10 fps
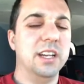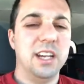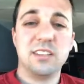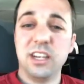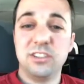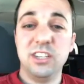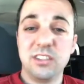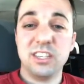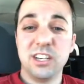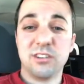It's like
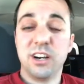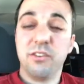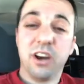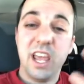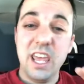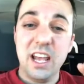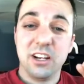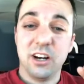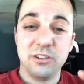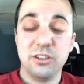Jesus says, right? If your
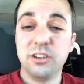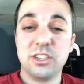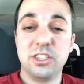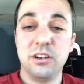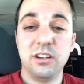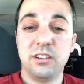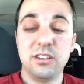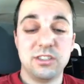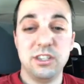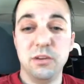hand causes you
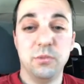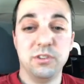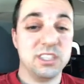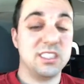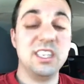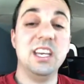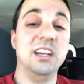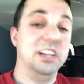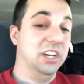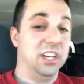to stumble, to
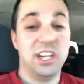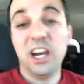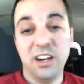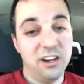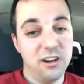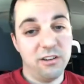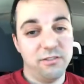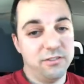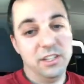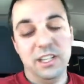sin, cut it
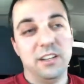off.